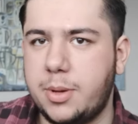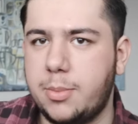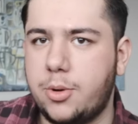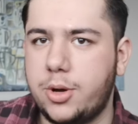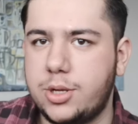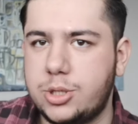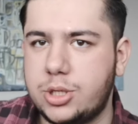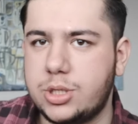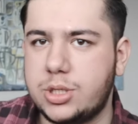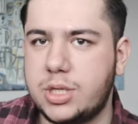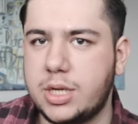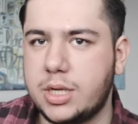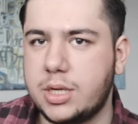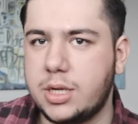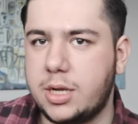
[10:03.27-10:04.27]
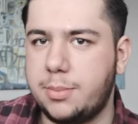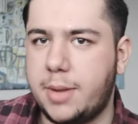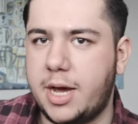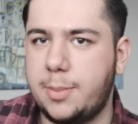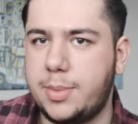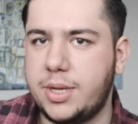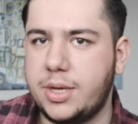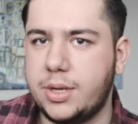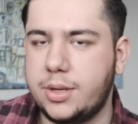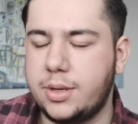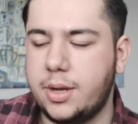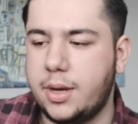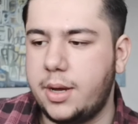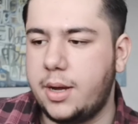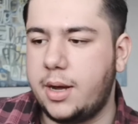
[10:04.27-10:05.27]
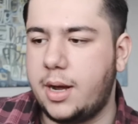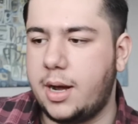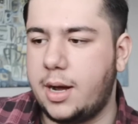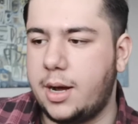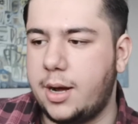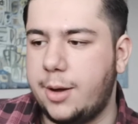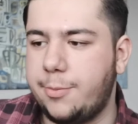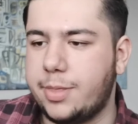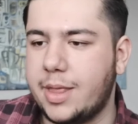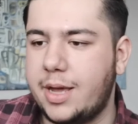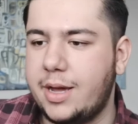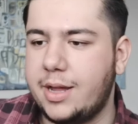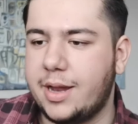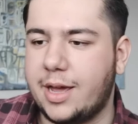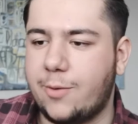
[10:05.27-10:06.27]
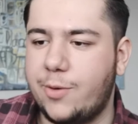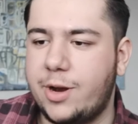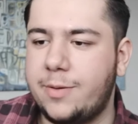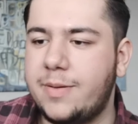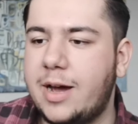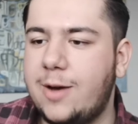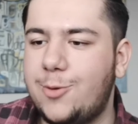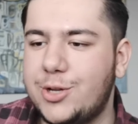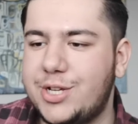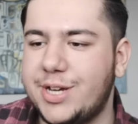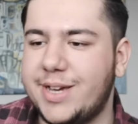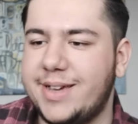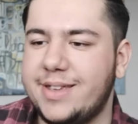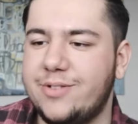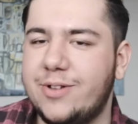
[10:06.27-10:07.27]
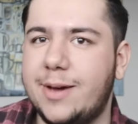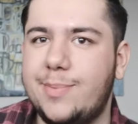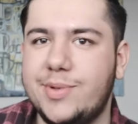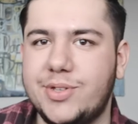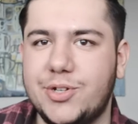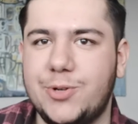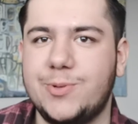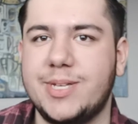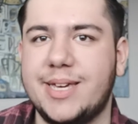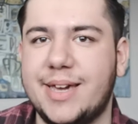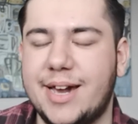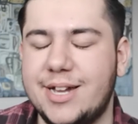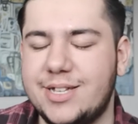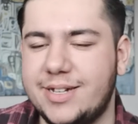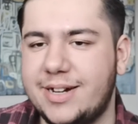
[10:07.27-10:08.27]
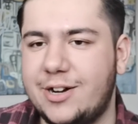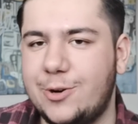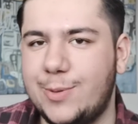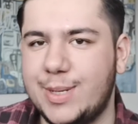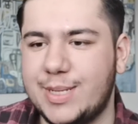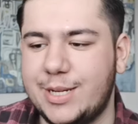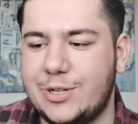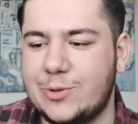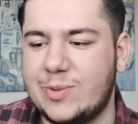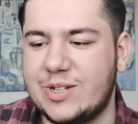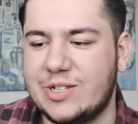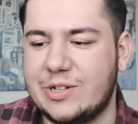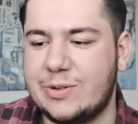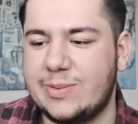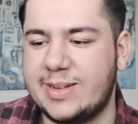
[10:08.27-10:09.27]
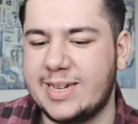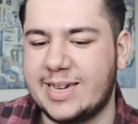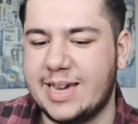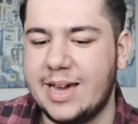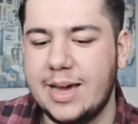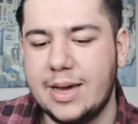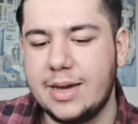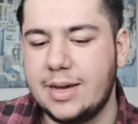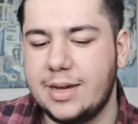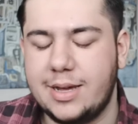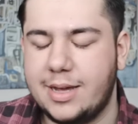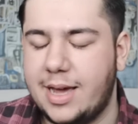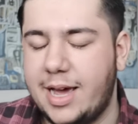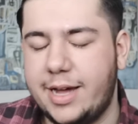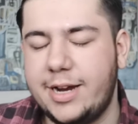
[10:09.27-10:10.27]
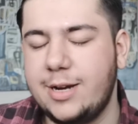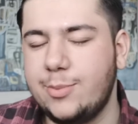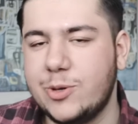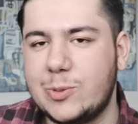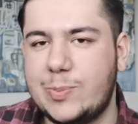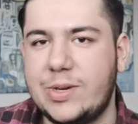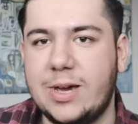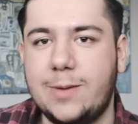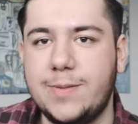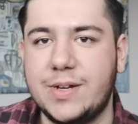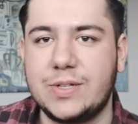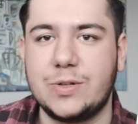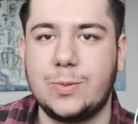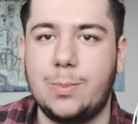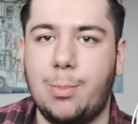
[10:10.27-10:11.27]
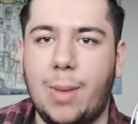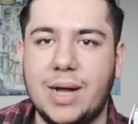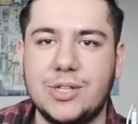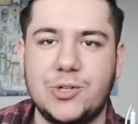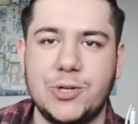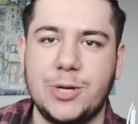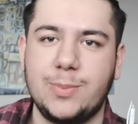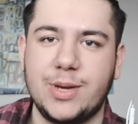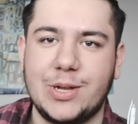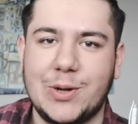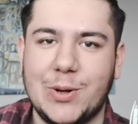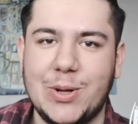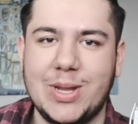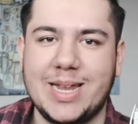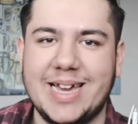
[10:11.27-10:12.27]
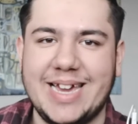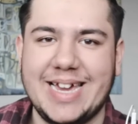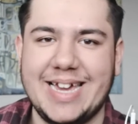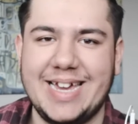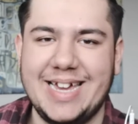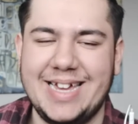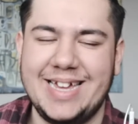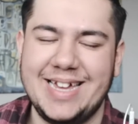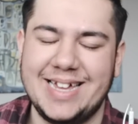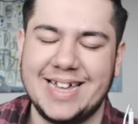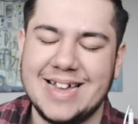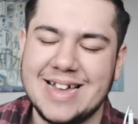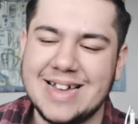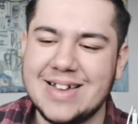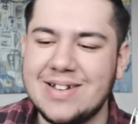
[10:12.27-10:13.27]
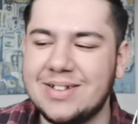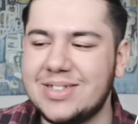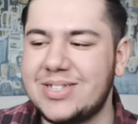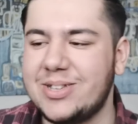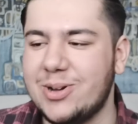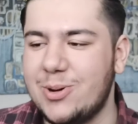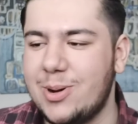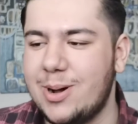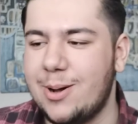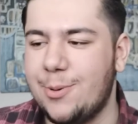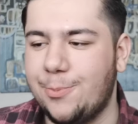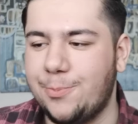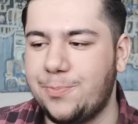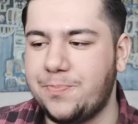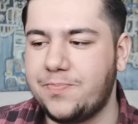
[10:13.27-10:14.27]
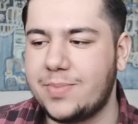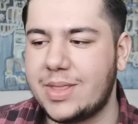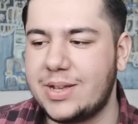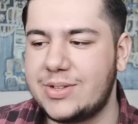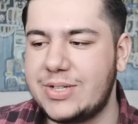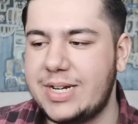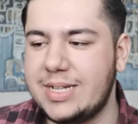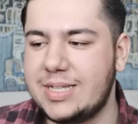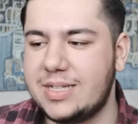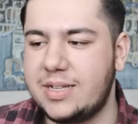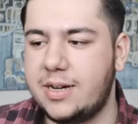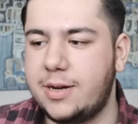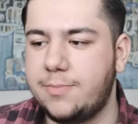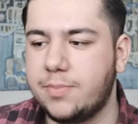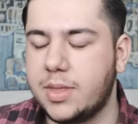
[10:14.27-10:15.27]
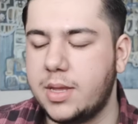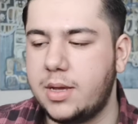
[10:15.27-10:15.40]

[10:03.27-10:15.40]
bit more interesting in my opinion. Um, like whenever I watch a new episode of Zenkaiger, I always say to myself like, Eren must be having some mad dream, you know. so so that's that.